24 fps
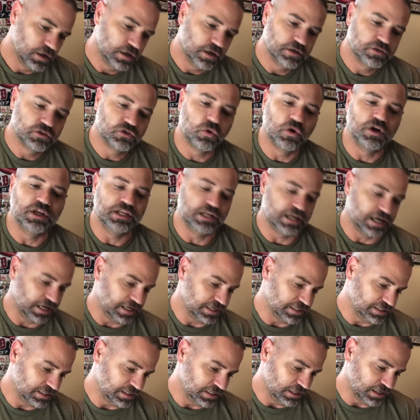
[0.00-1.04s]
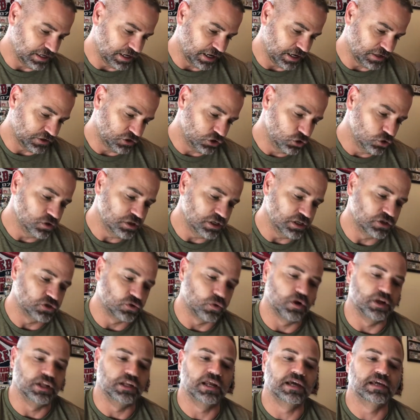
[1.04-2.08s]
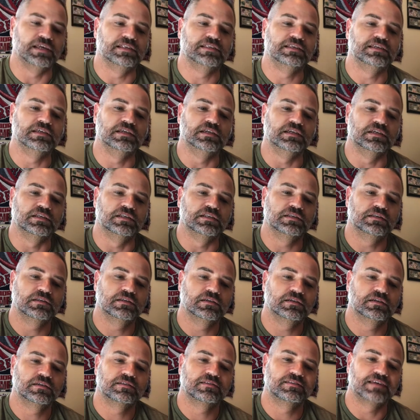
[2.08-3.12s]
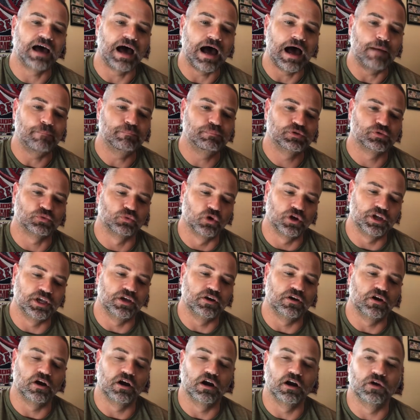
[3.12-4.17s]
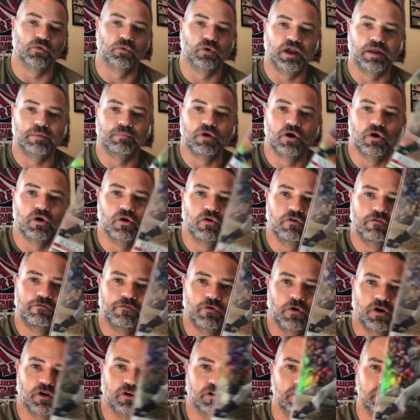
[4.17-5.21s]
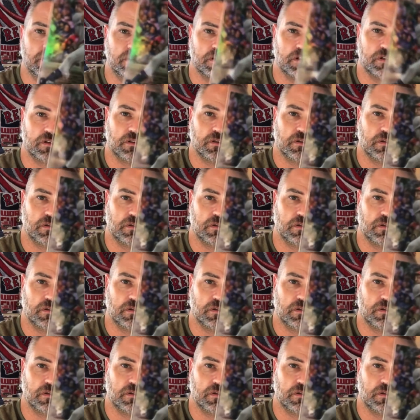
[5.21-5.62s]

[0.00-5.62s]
2019, I got two of these 2019 Topps rookie card rainbow foils.